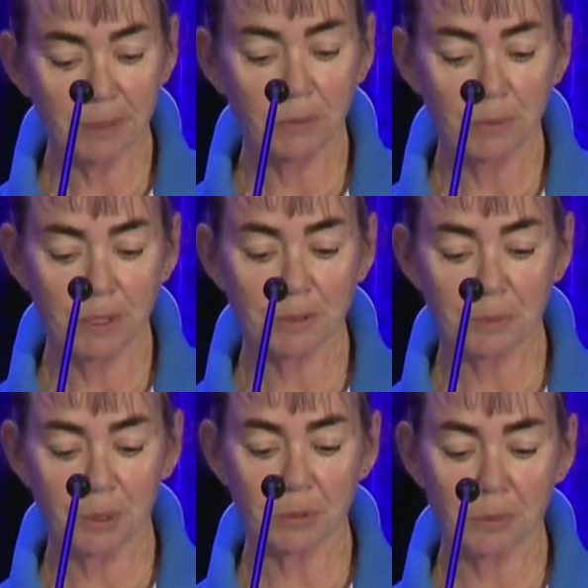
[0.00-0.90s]
It's
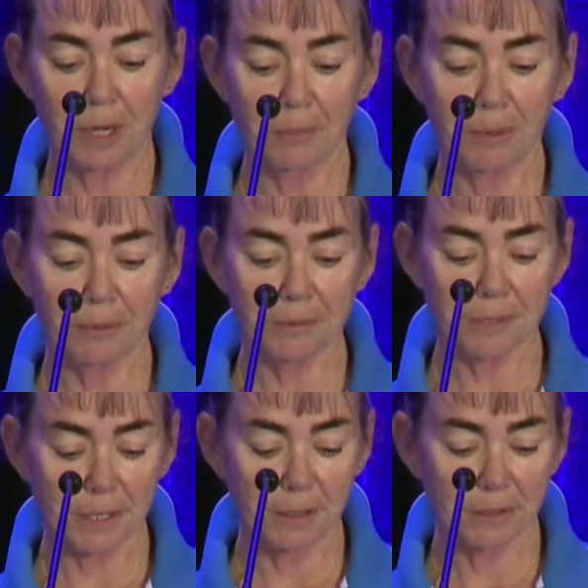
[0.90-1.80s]
worked quite well,
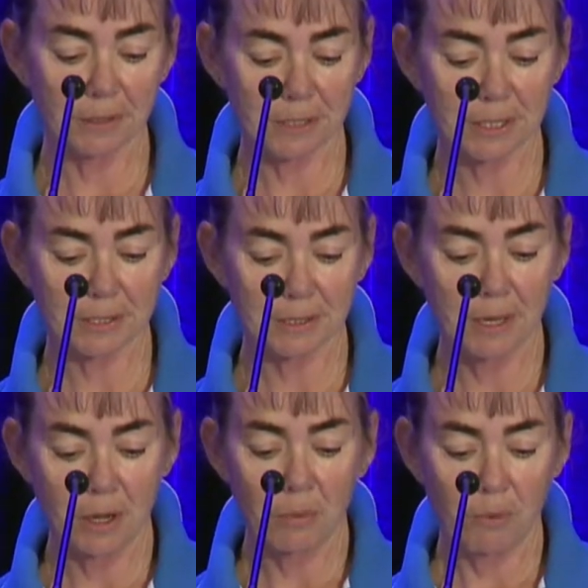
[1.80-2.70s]
so it's just
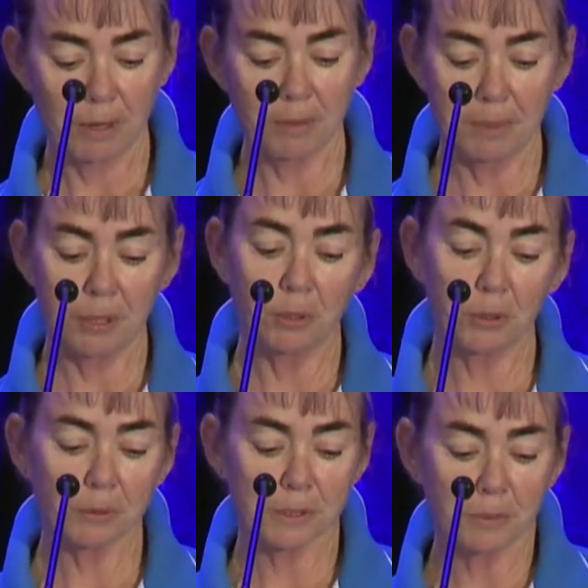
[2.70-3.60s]
one of the big
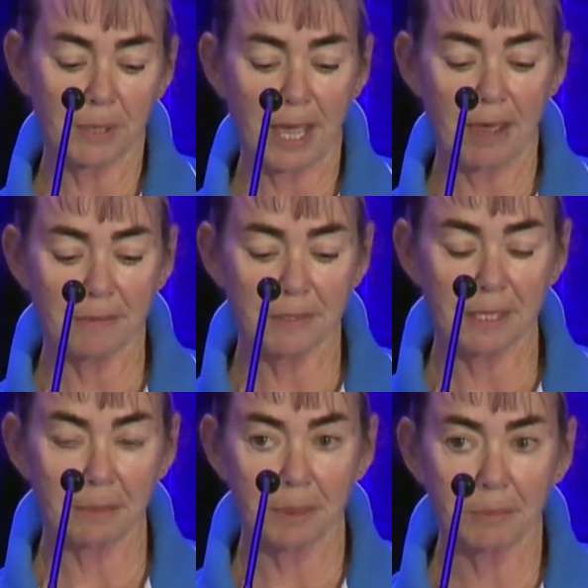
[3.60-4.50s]
hurdles that we have is
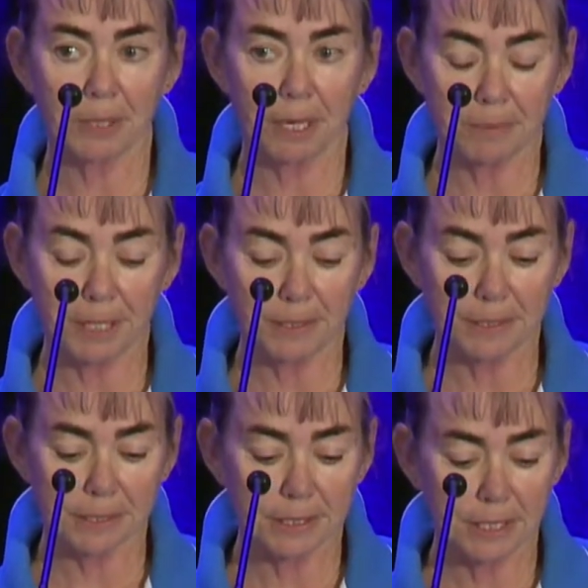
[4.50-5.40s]
getting people to update their
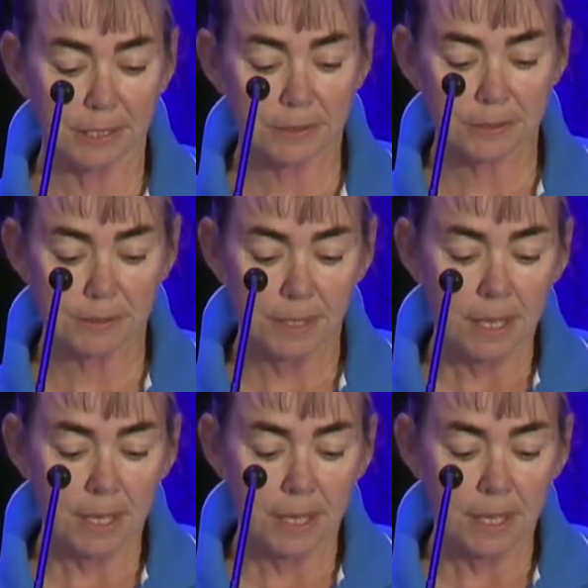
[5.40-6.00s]
details.